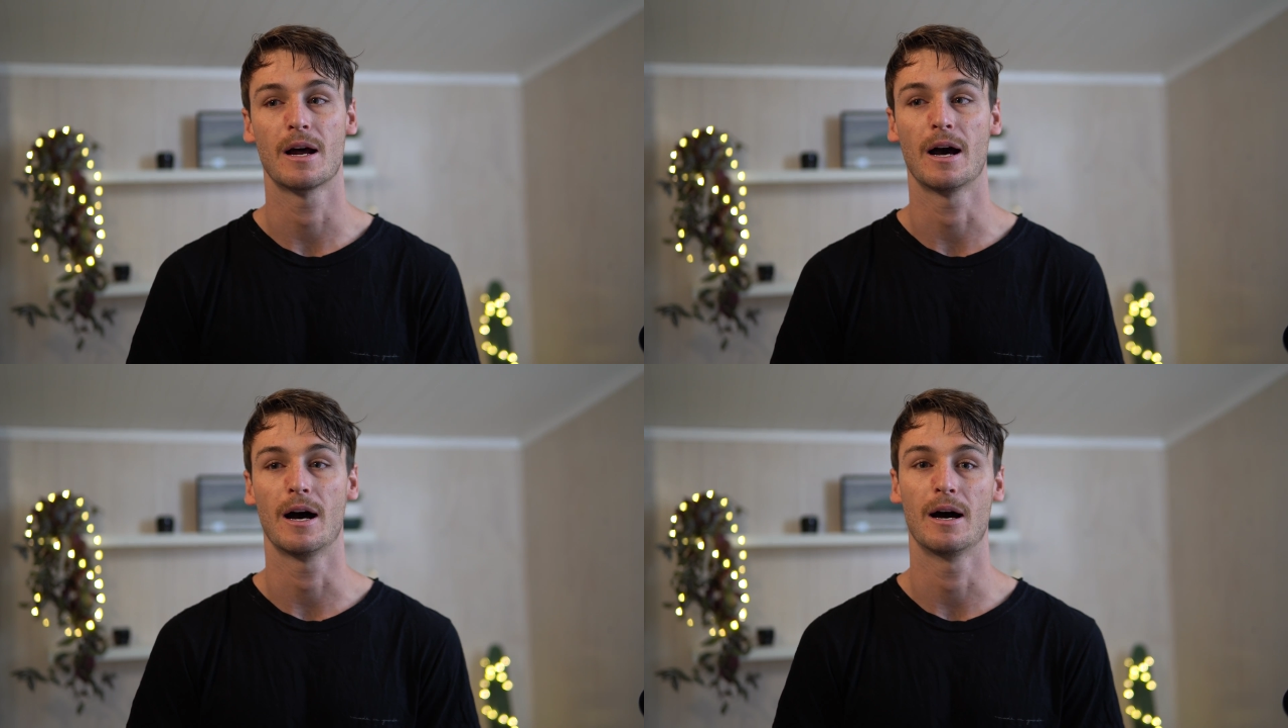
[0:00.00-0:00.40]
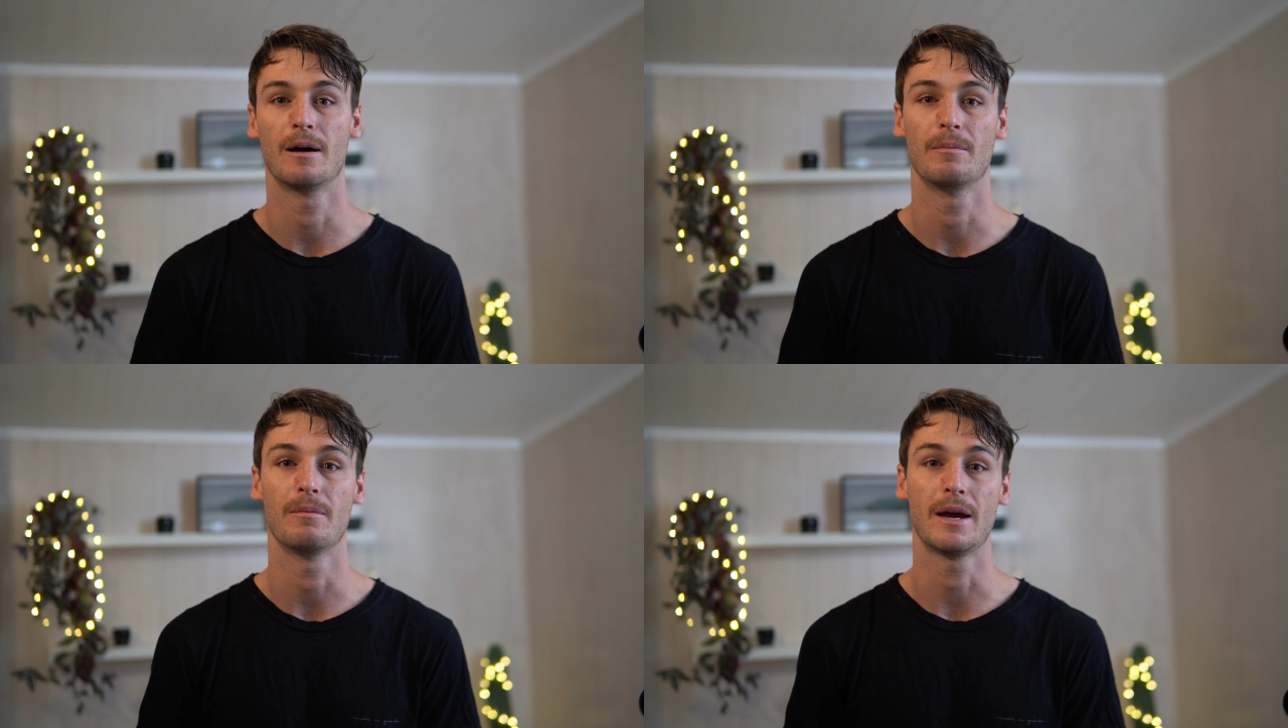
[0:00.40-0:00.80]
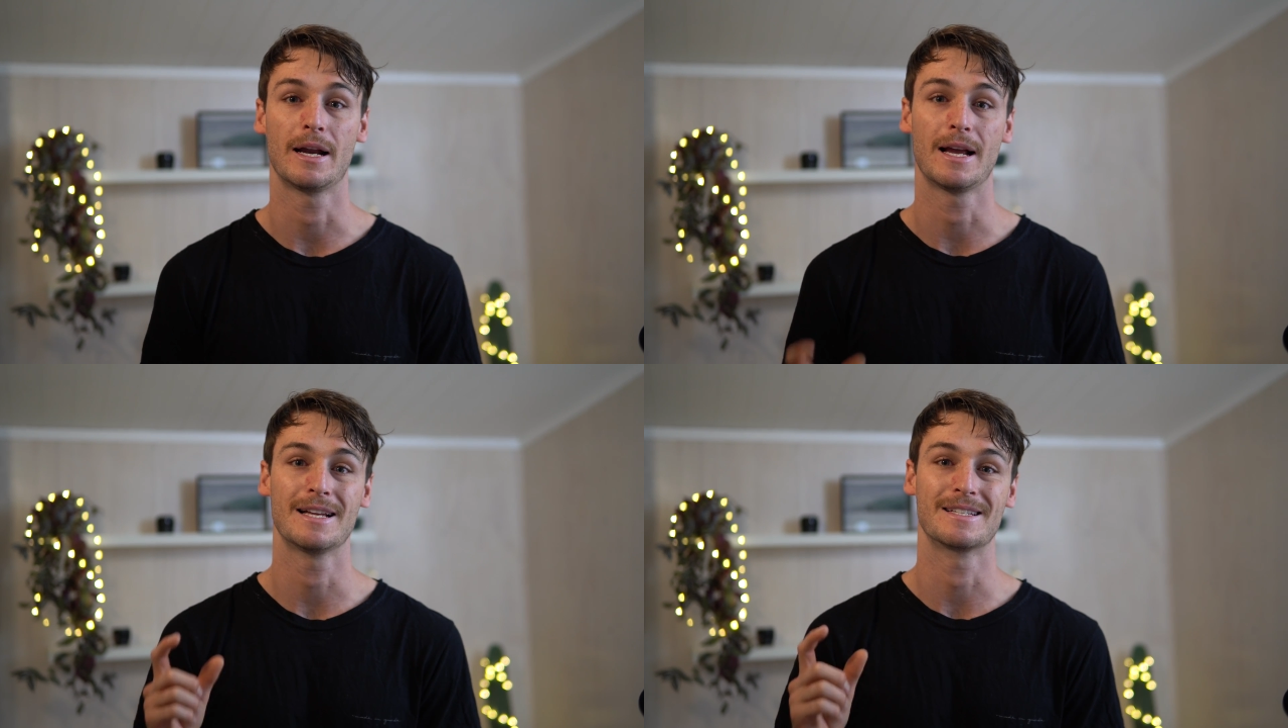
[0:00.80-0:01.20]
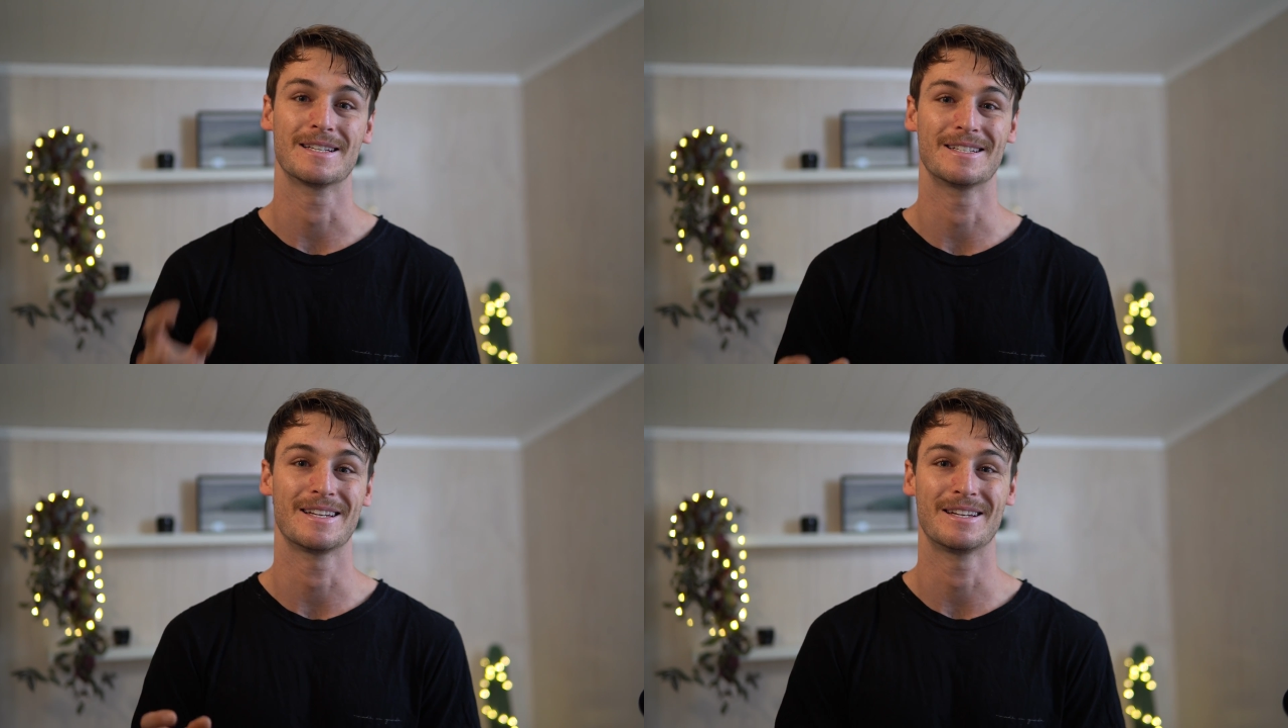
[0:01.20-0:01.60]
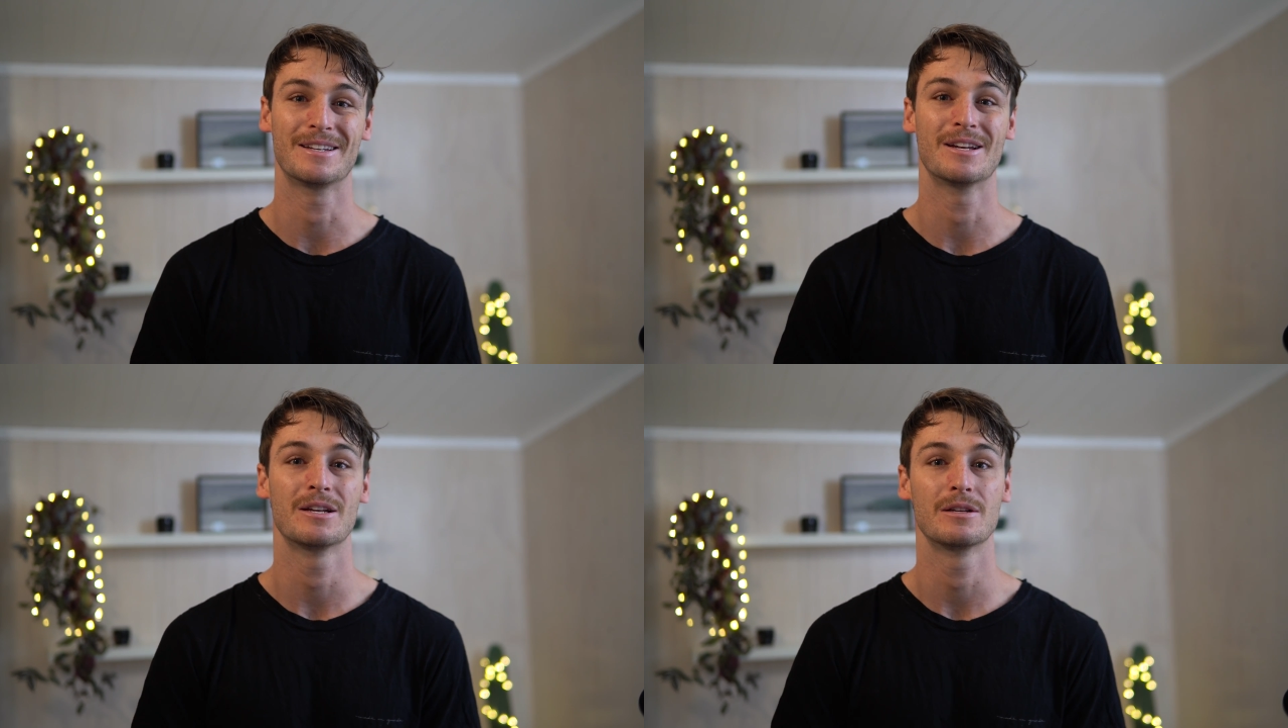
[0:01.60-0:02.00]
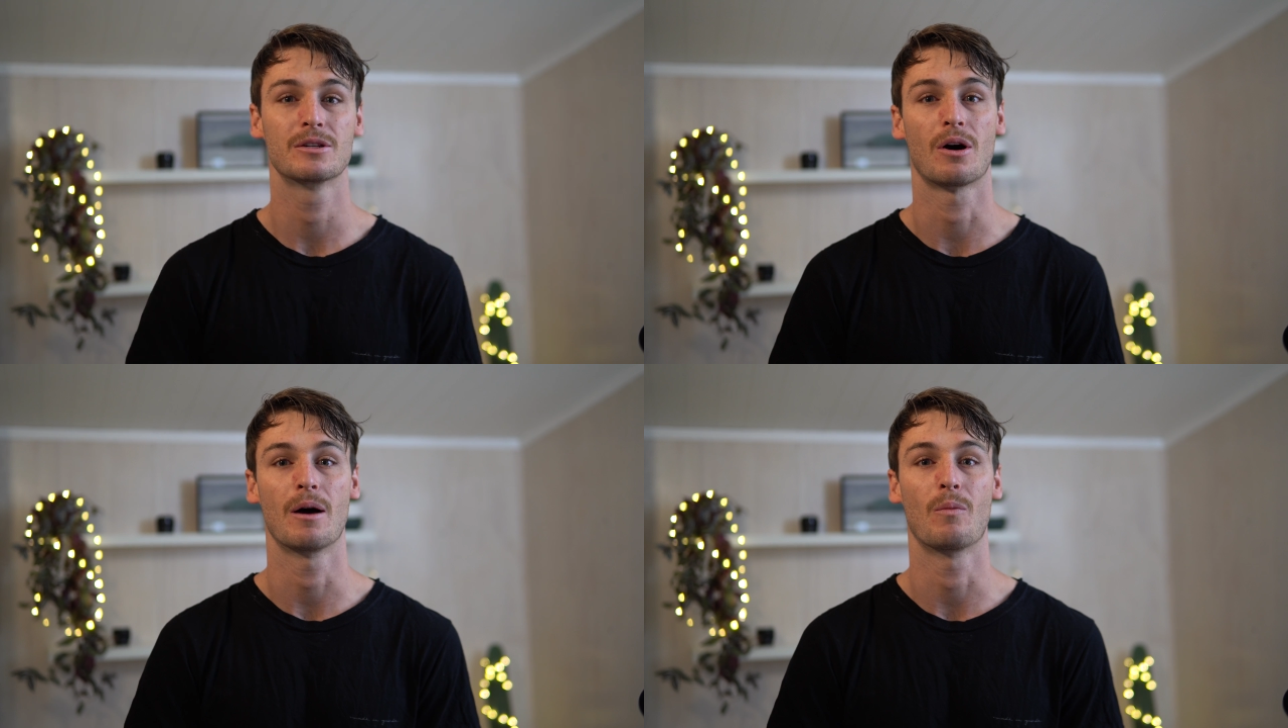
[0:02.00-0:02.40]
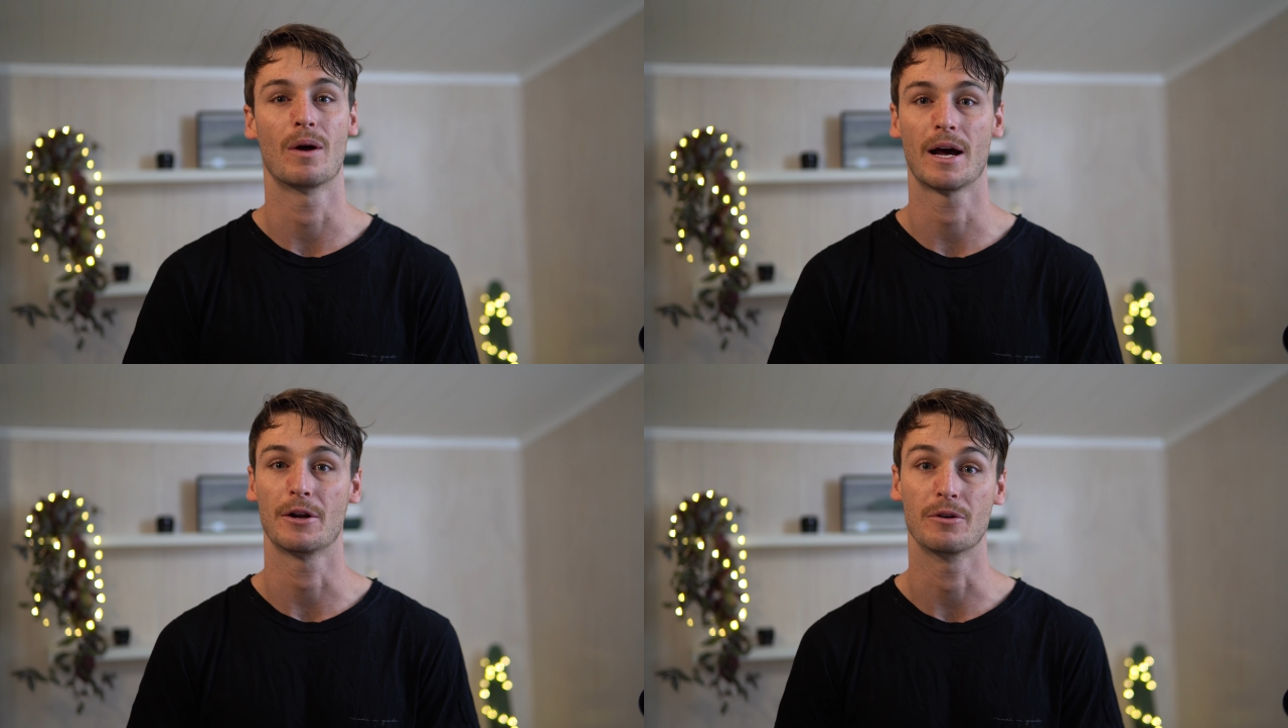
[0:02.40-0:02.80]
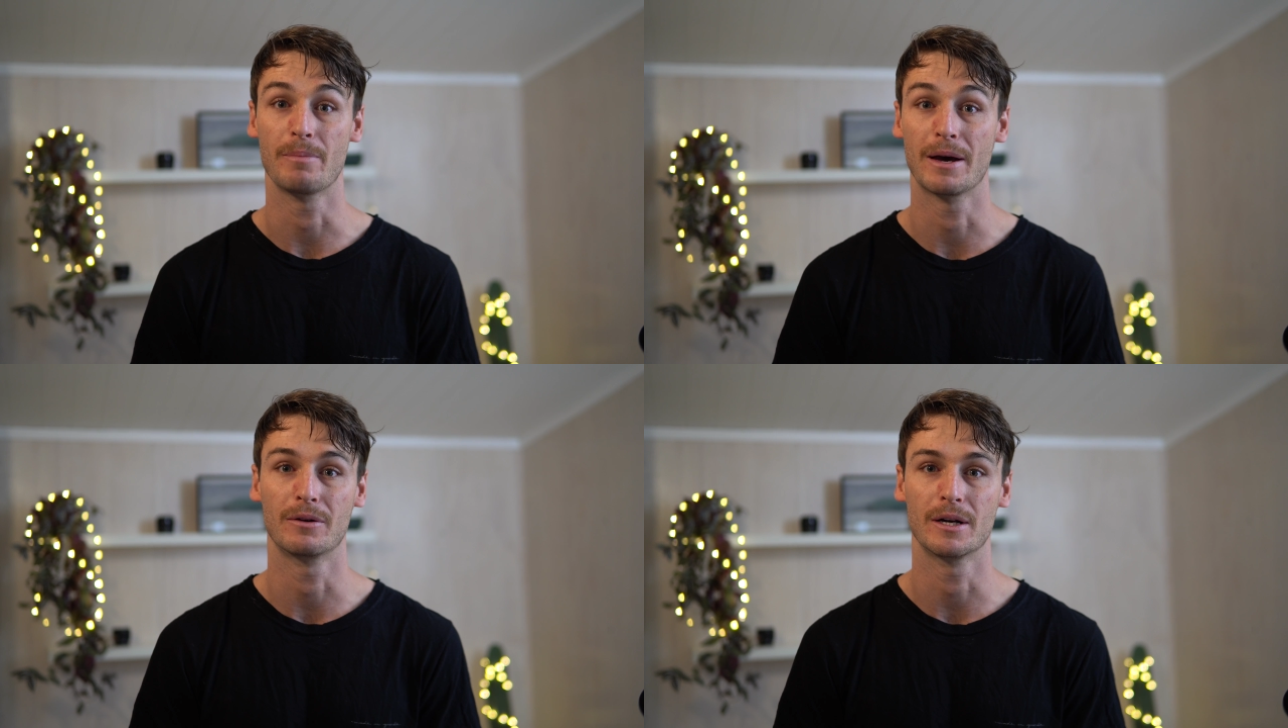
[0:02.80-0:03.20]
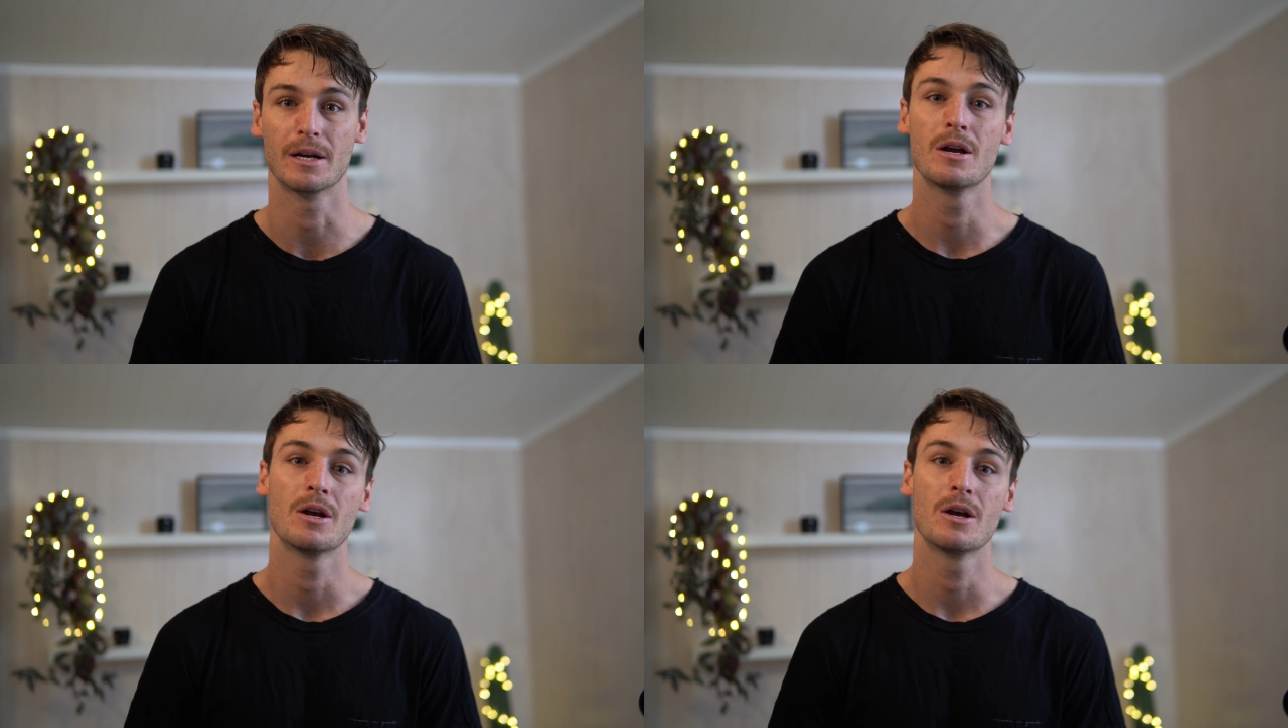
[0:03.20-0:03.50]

and it has the Z-Type 100 battery,